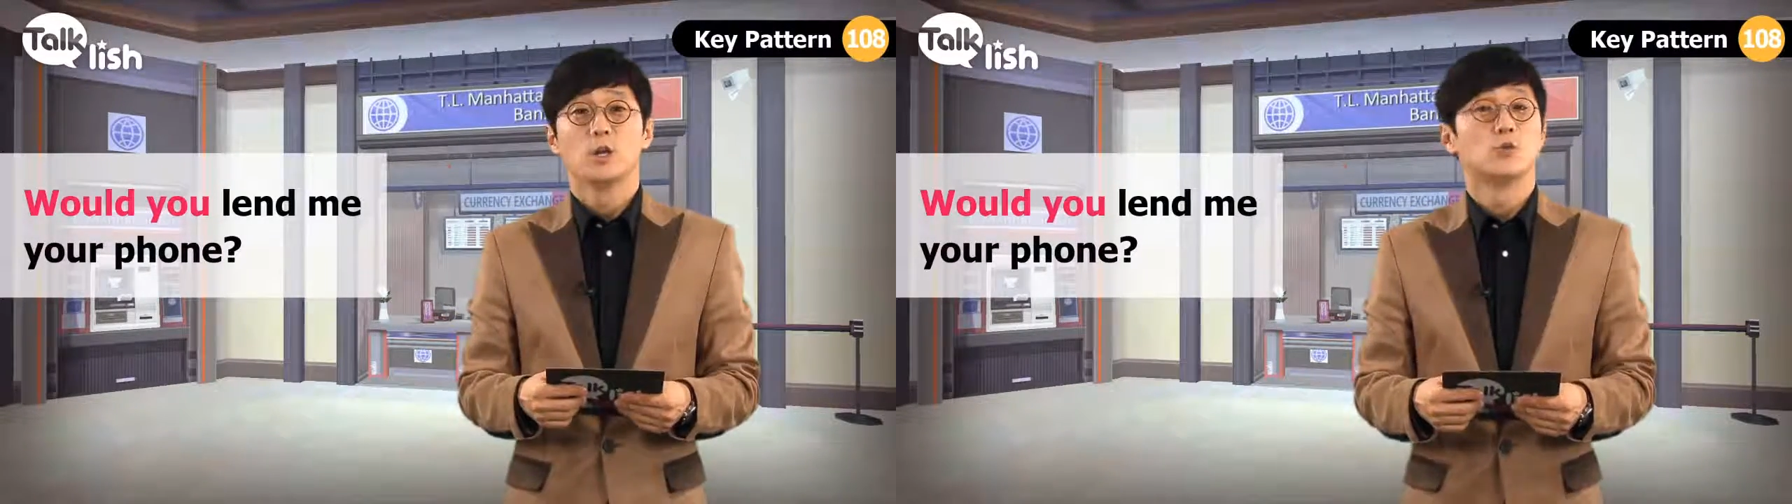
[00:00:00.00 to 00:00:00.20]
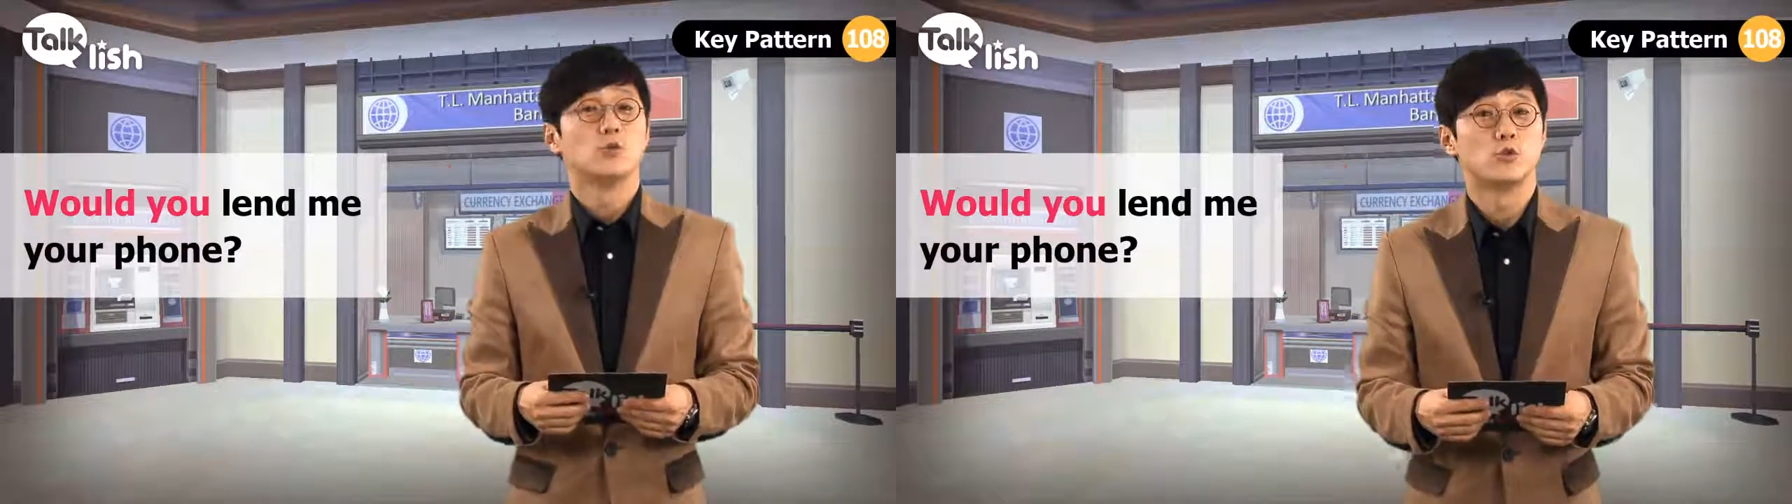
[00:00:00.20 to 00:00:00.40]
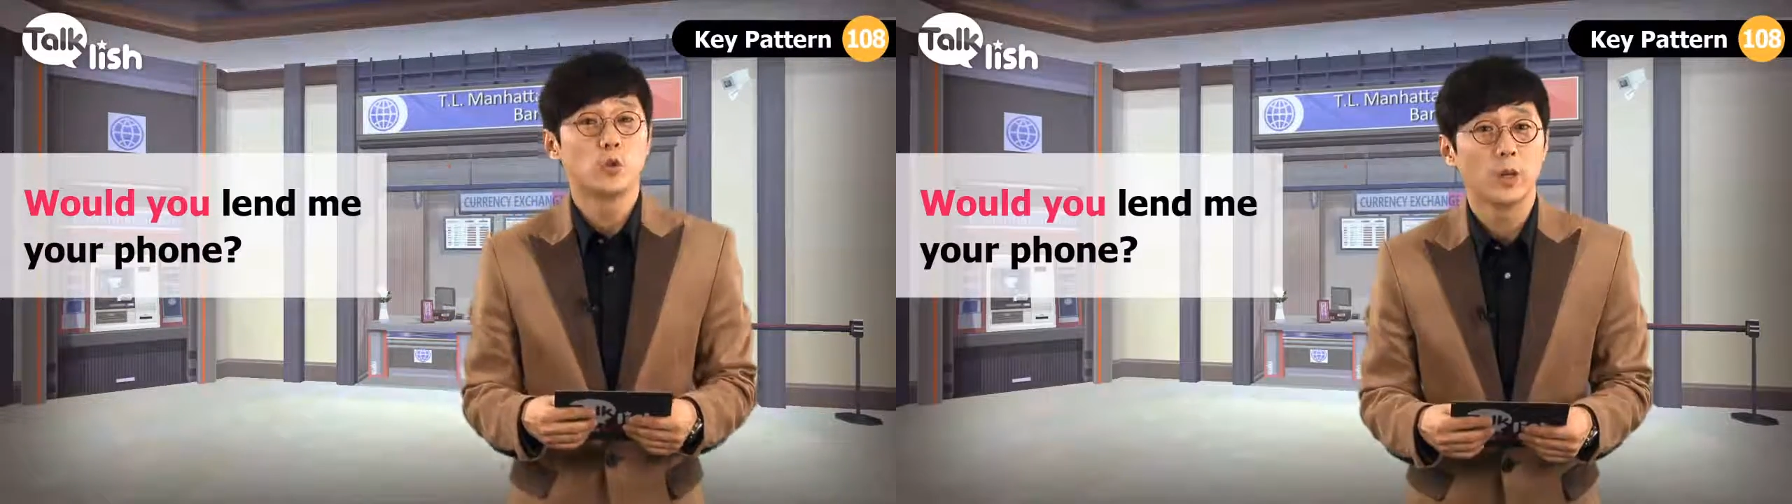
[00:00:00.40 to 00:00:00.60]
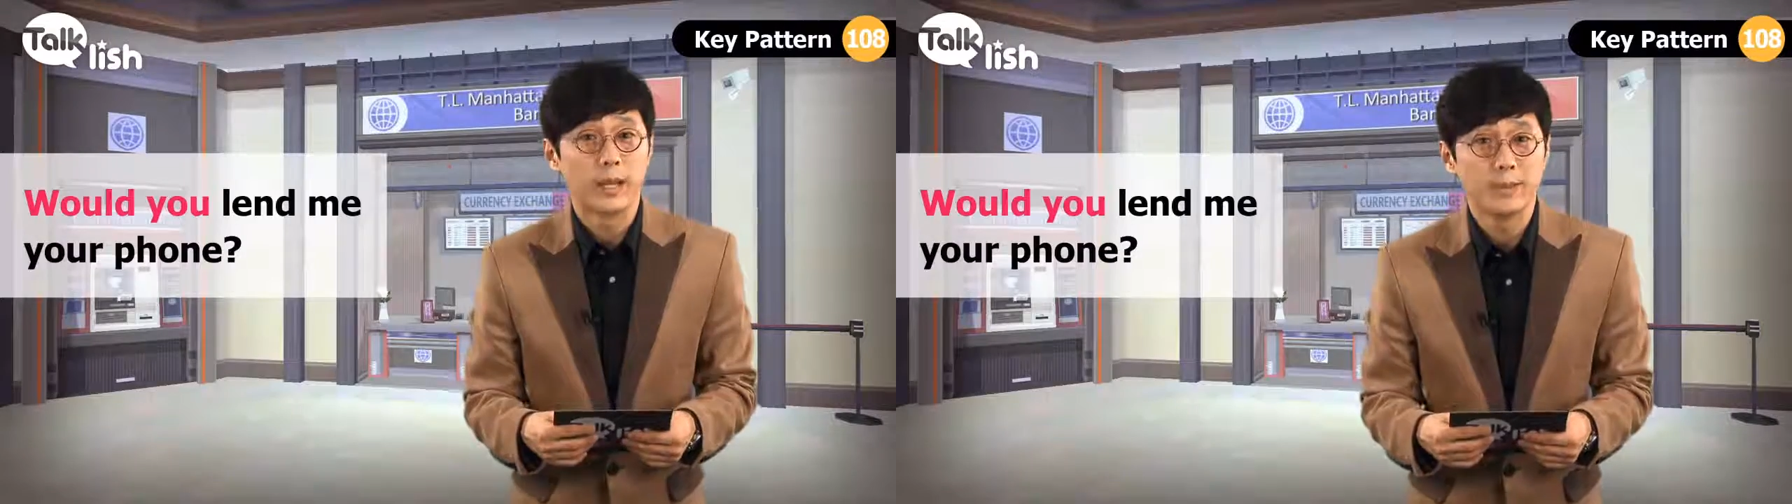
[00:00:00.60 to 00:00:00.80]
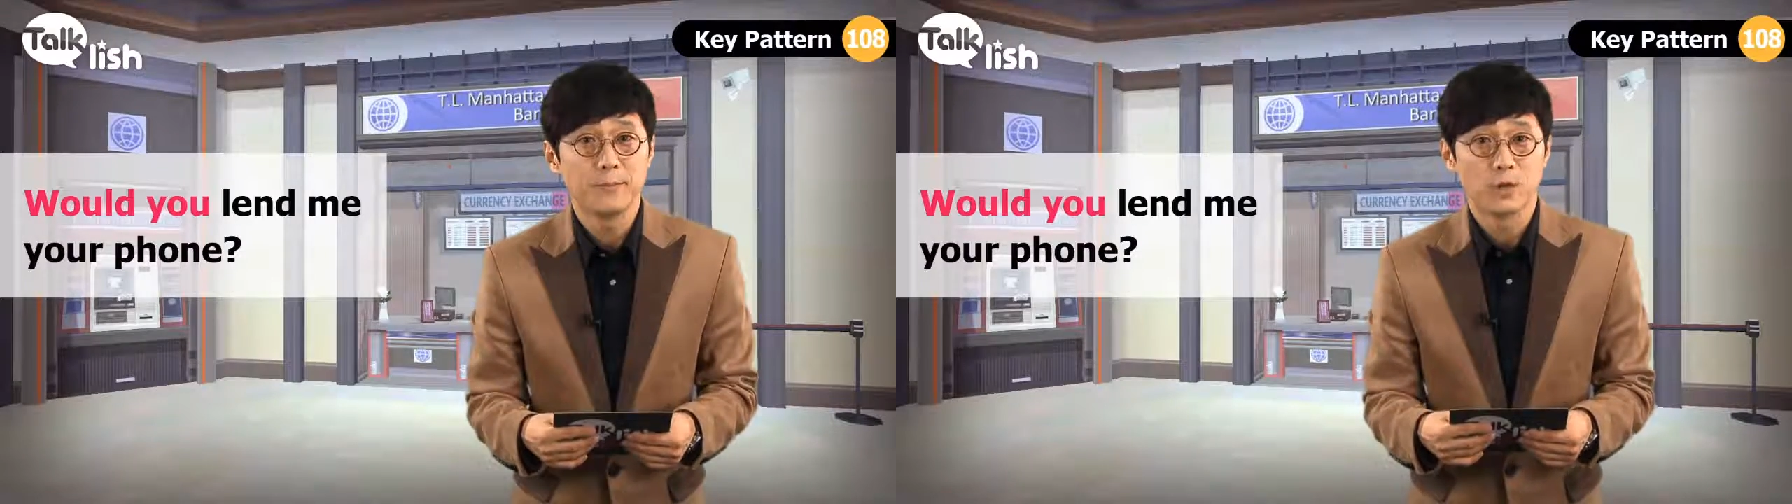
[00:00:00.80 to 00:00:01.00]
Would you
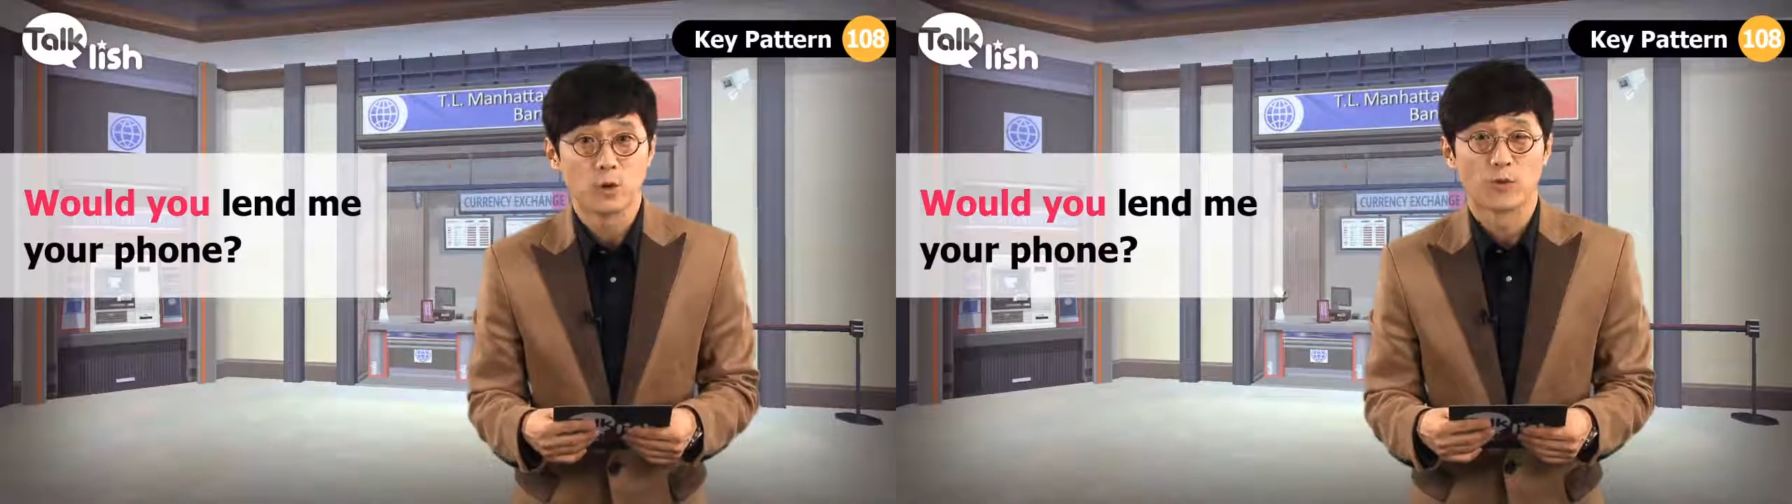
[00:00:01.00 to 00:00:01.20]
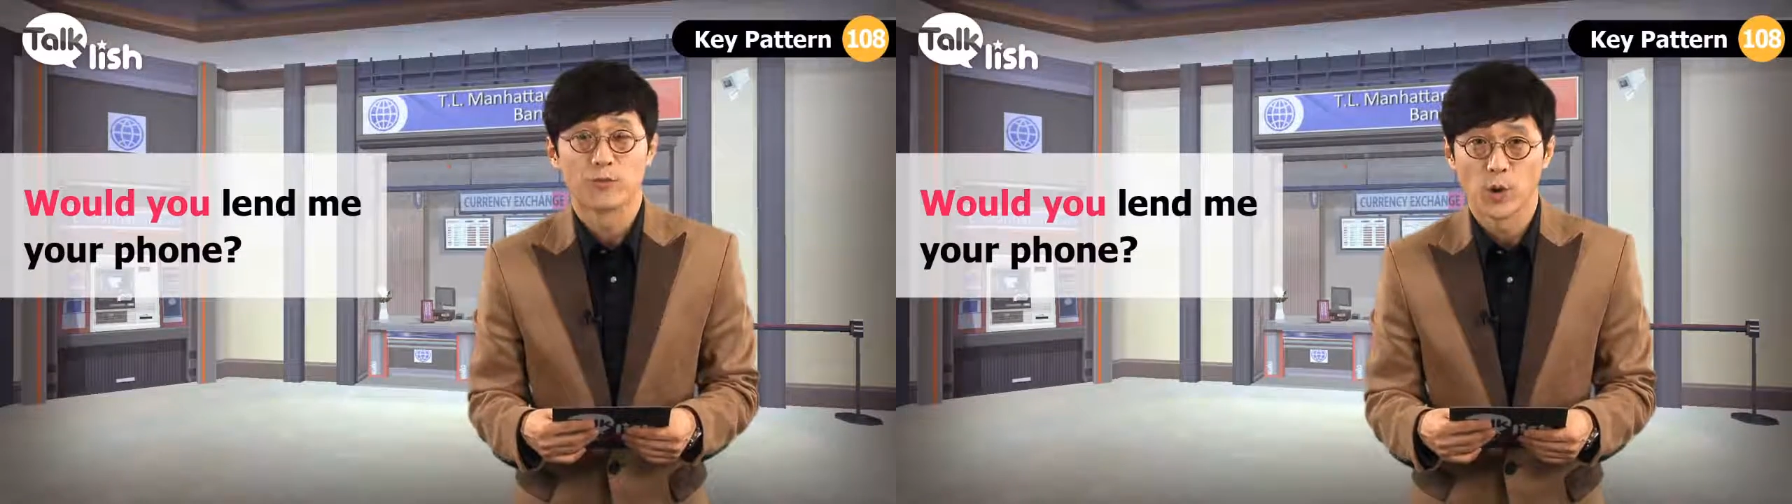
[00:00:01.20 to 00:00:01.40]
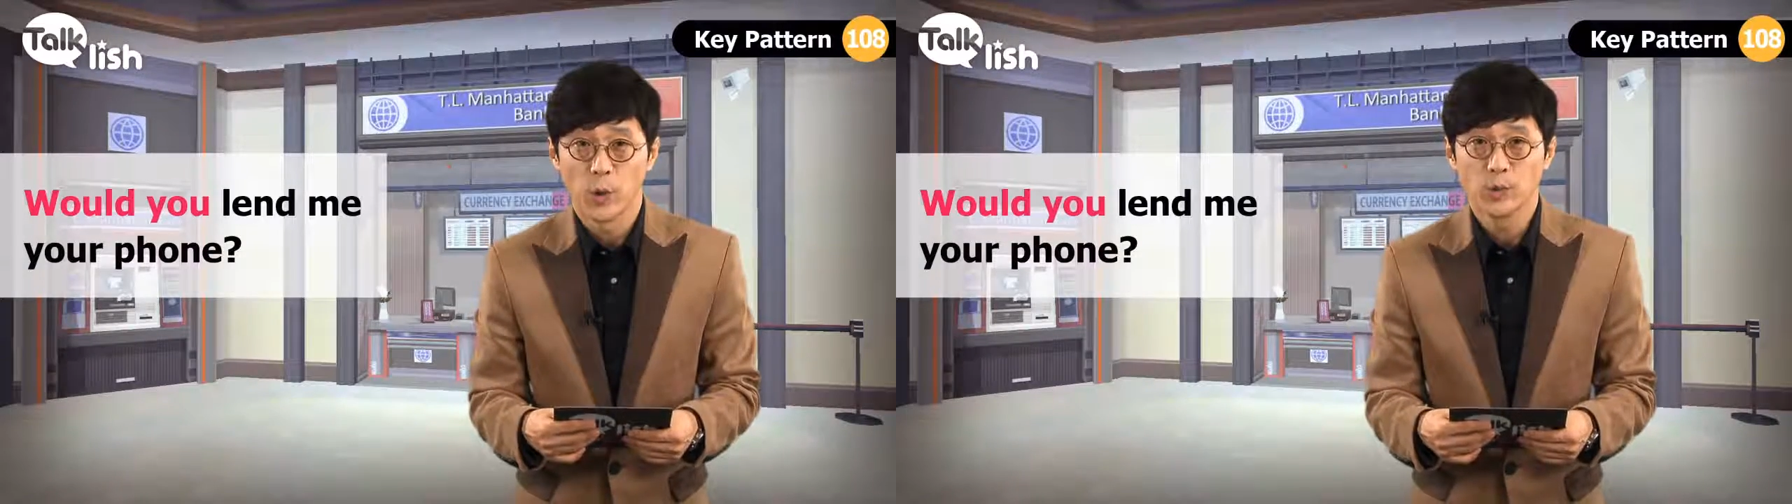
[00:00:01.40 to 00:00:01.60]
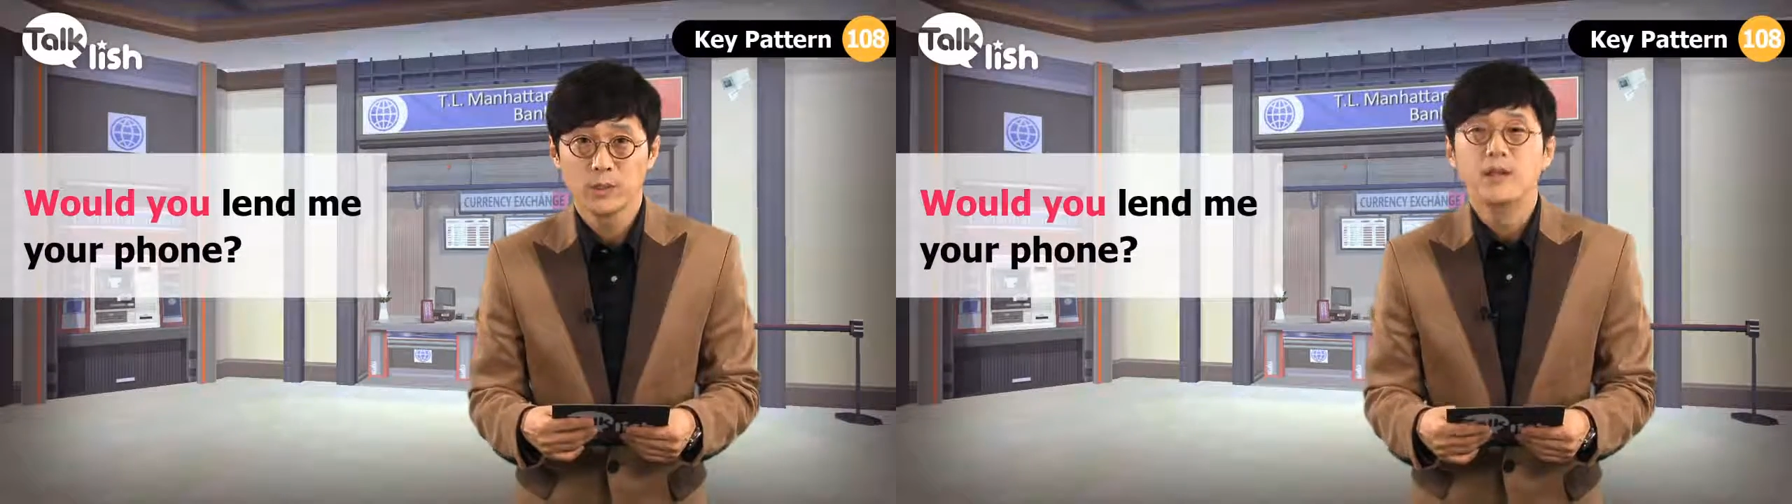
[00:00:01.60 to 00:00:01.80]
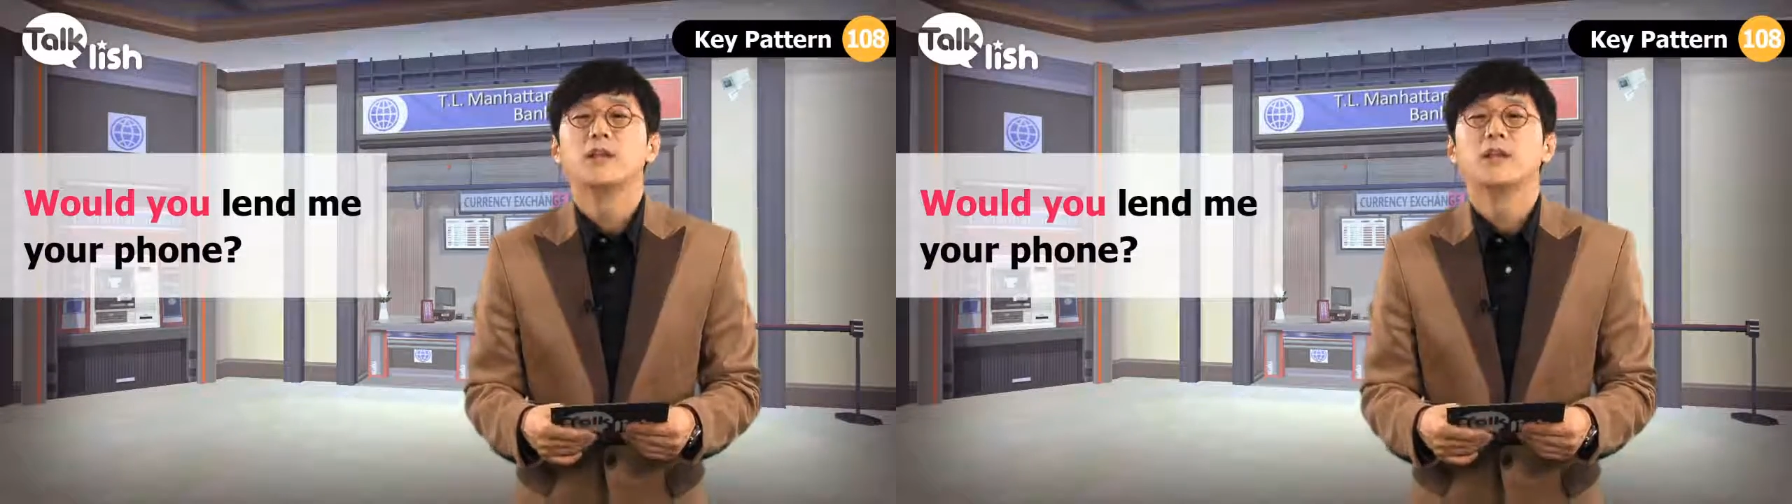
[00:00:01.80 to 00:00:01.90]
lend me your phone?